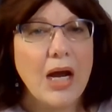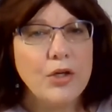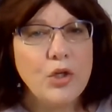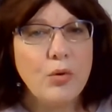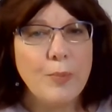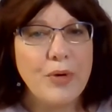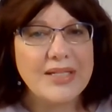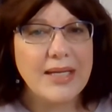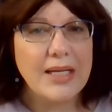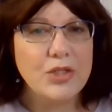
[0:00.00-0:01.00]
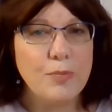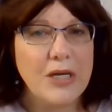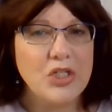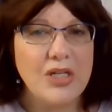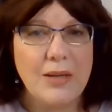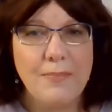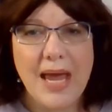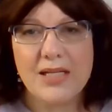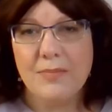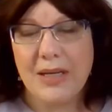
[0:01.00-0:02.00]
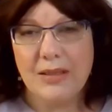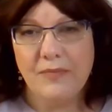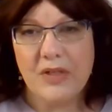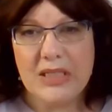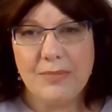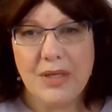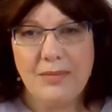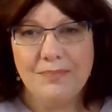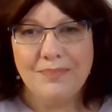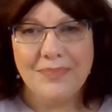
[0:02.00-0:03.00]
Are you a breast cancer patient impacted by lymphedema?